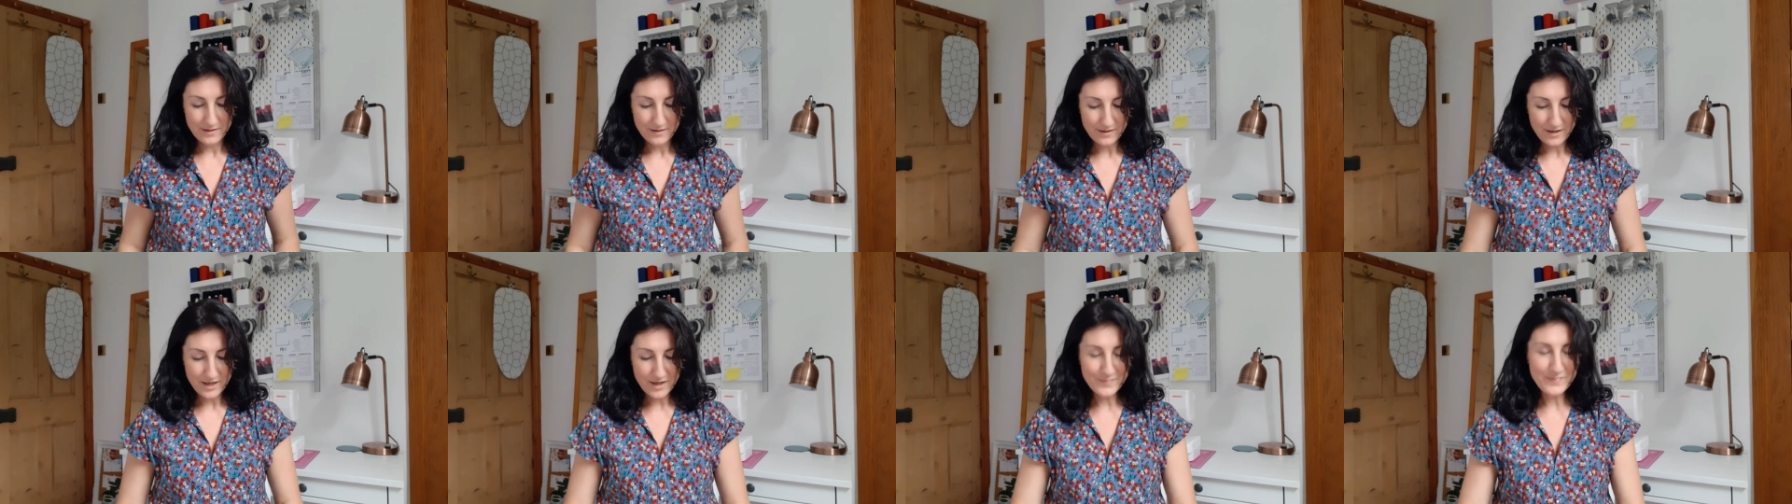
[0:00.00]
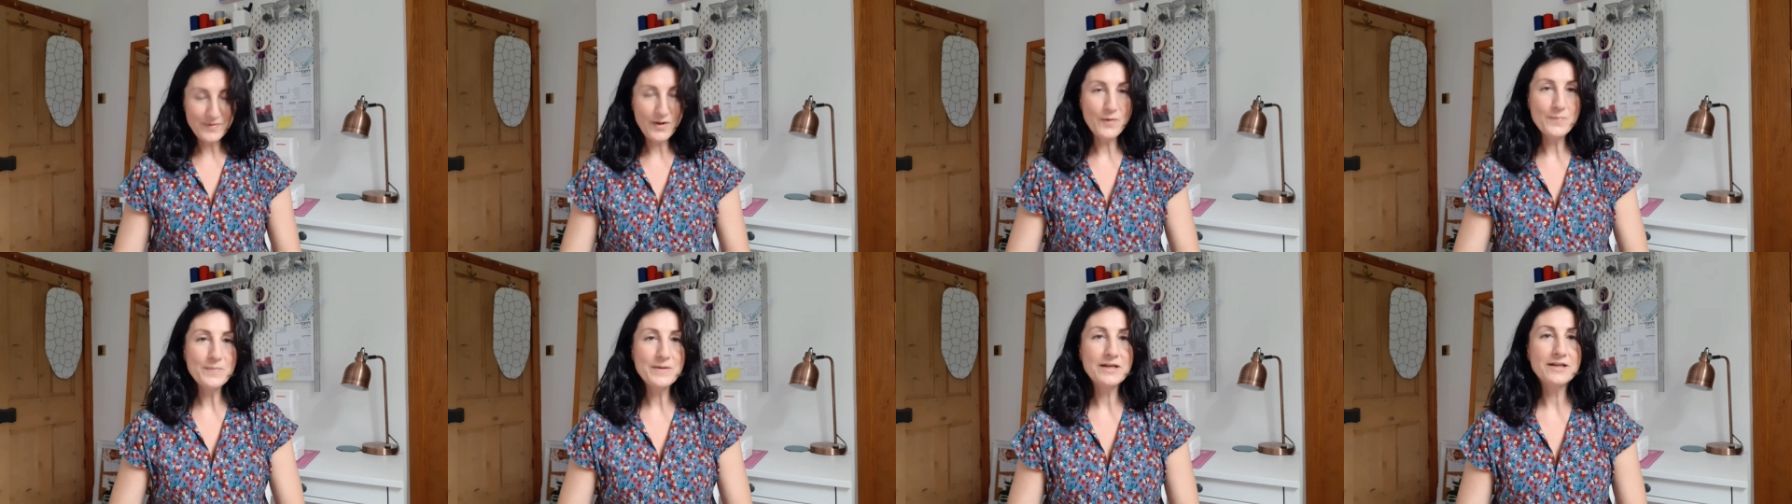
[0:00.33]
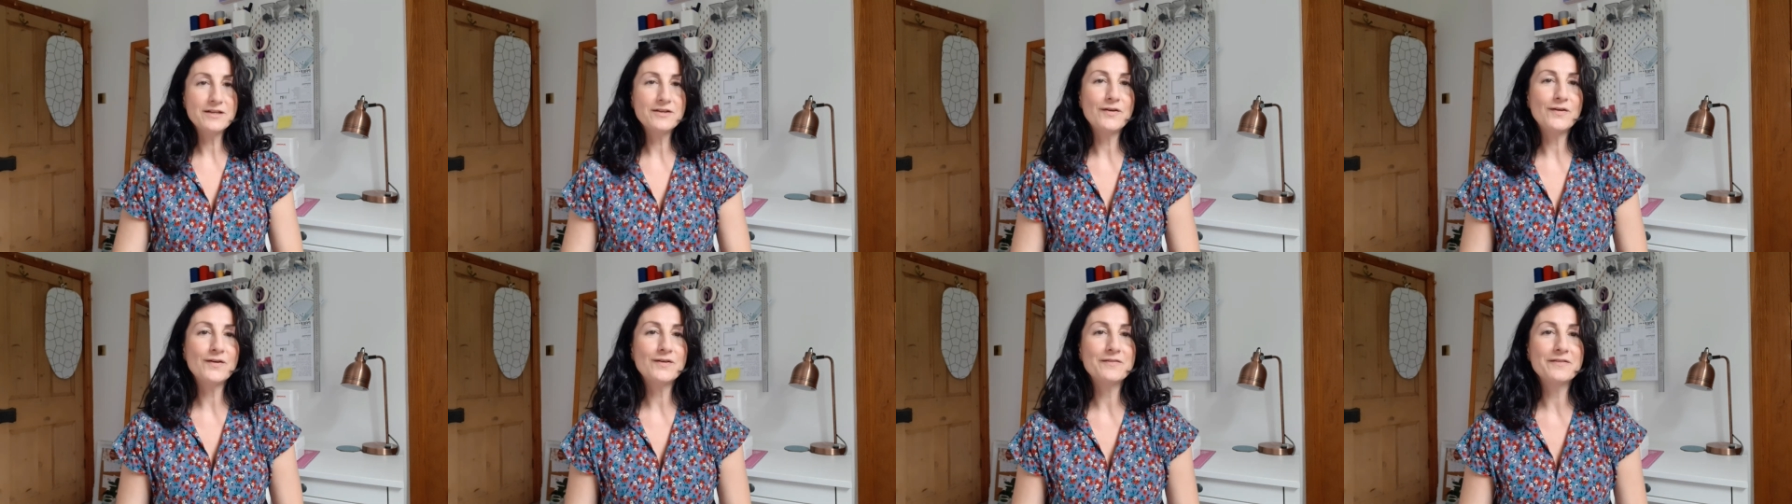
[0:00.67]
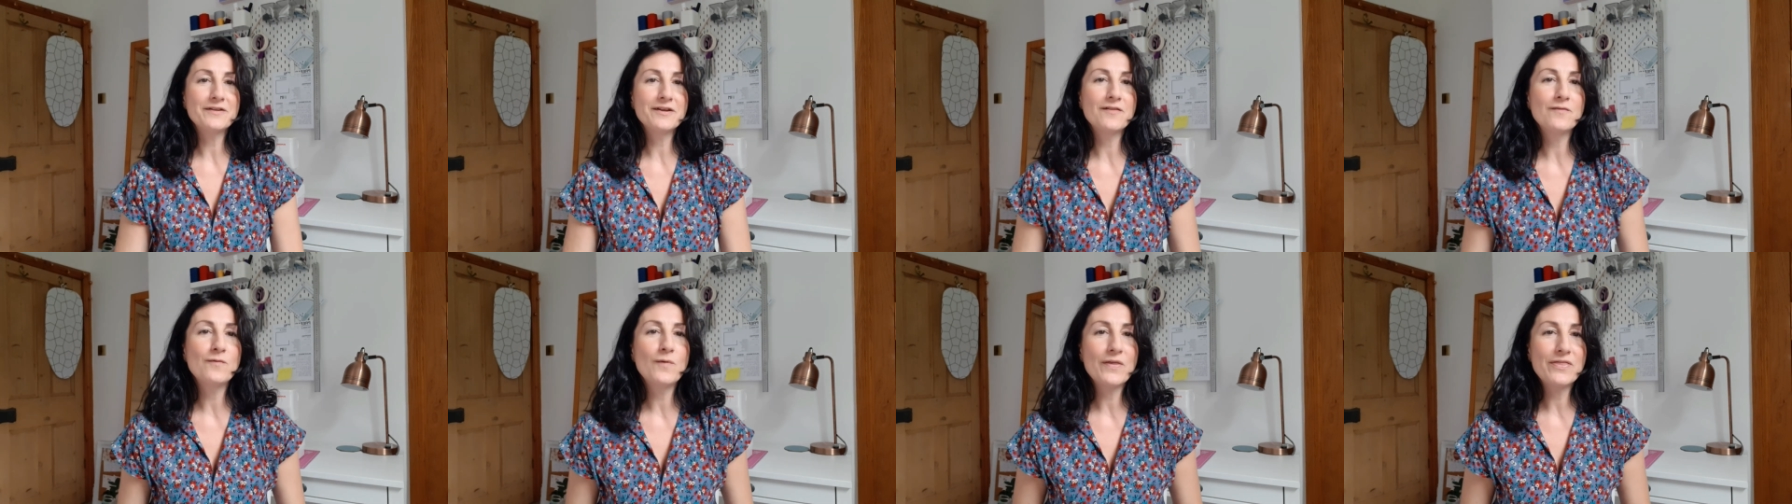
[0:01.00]
I'm umming and
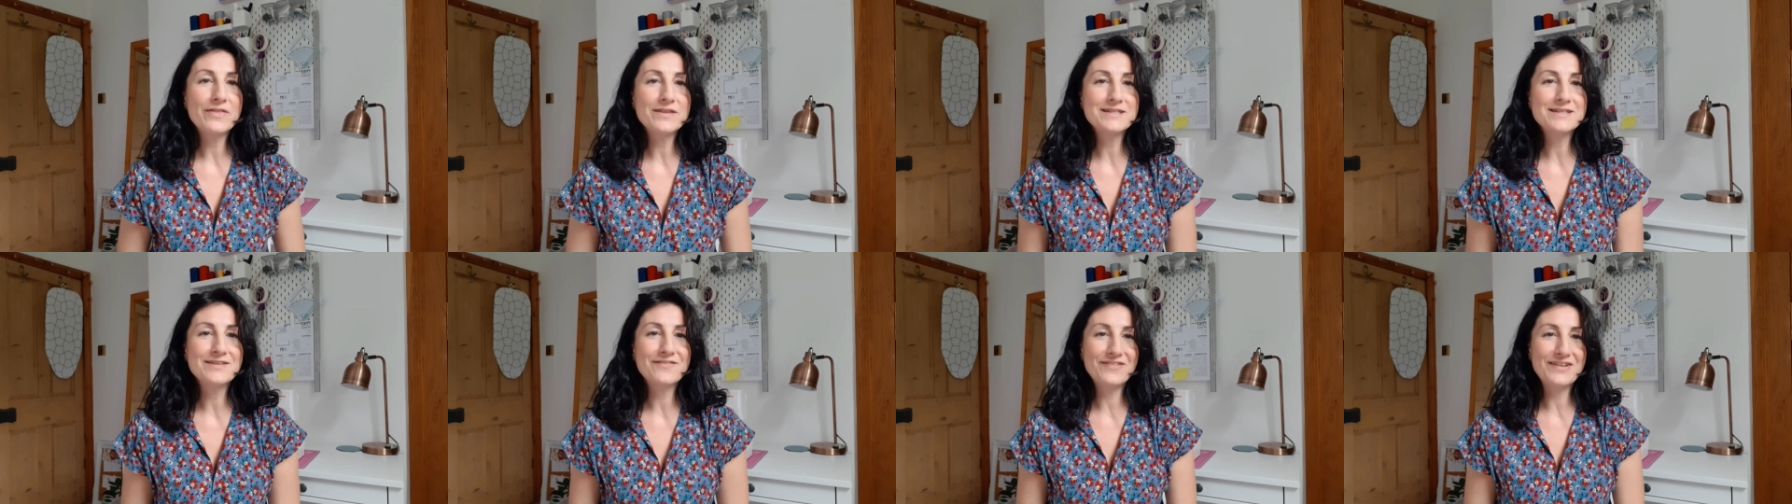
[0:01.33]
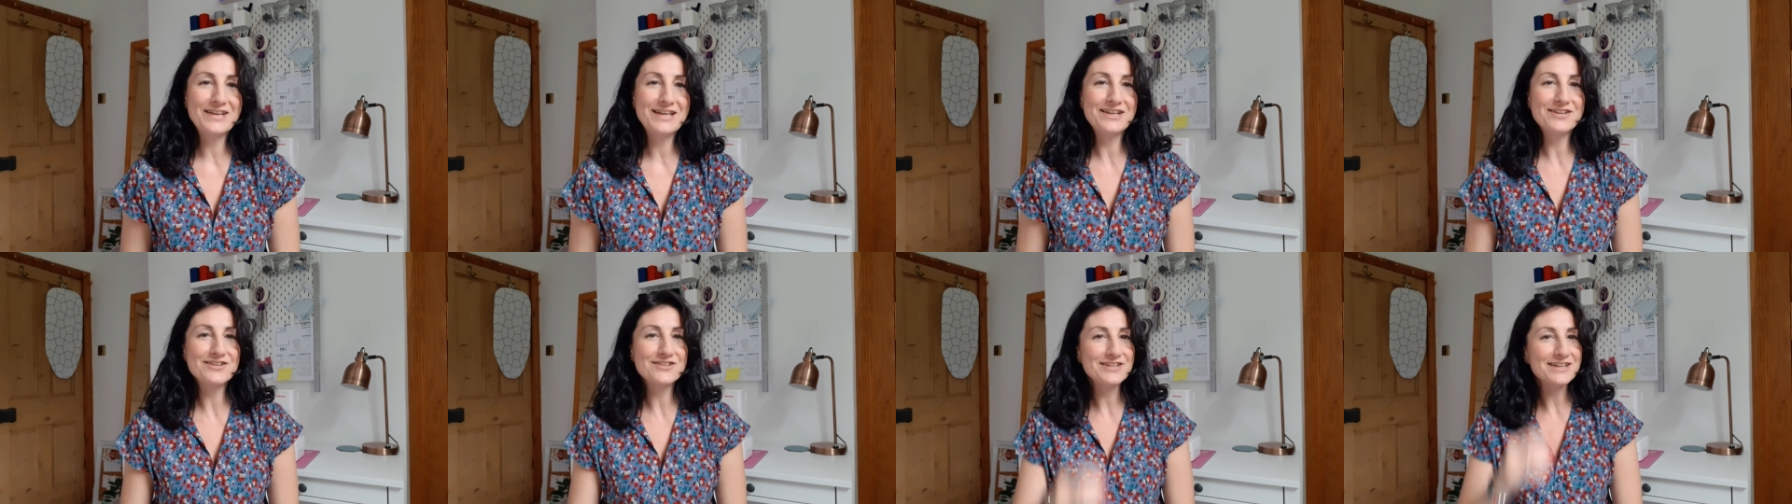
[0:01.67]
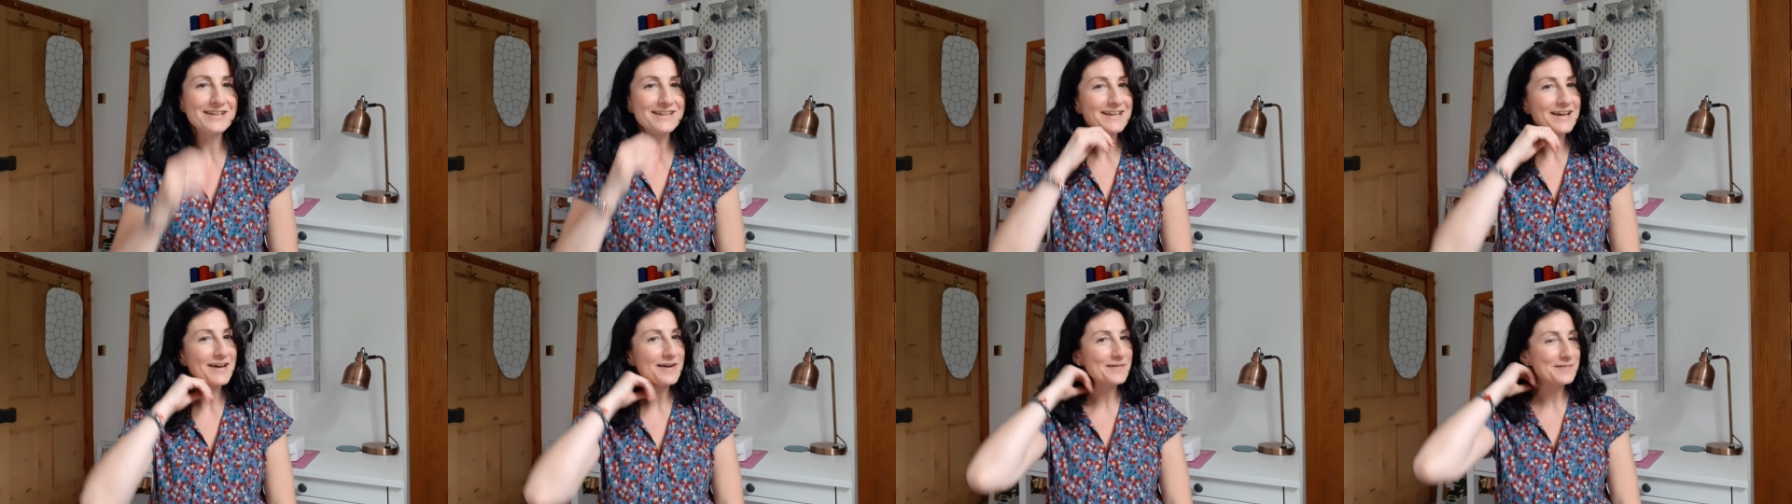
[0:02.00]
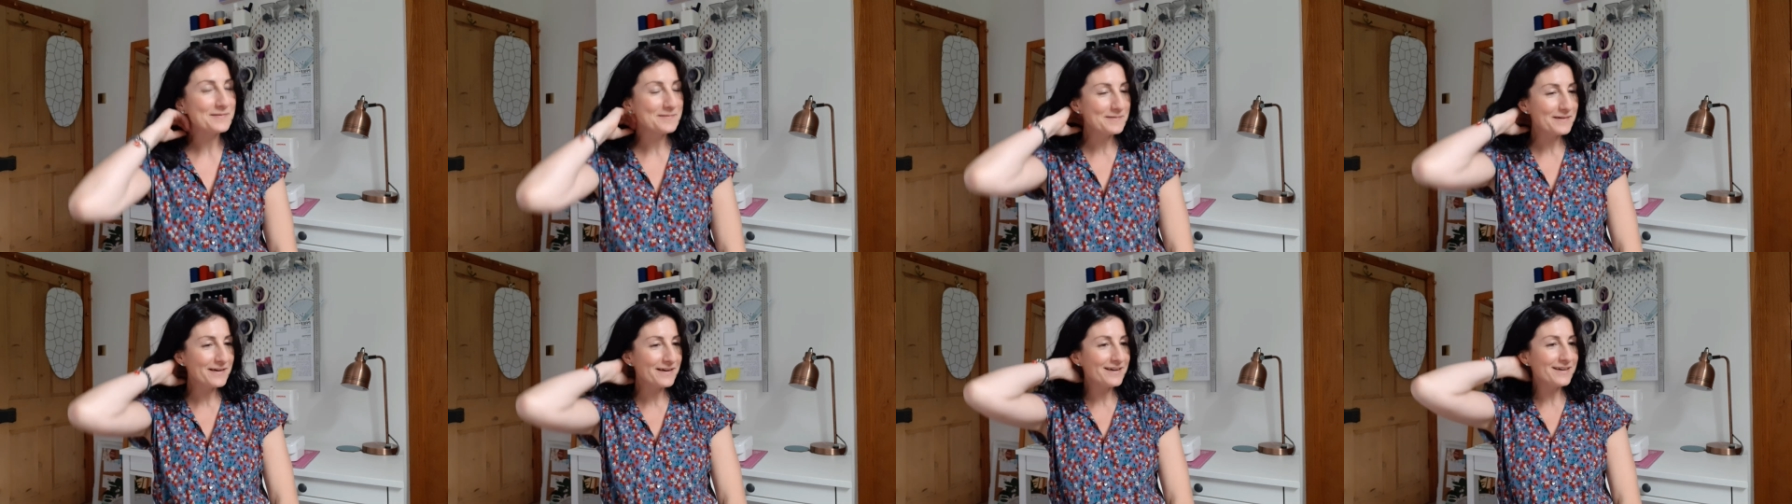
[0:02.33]
ahhing of whether to finish it now.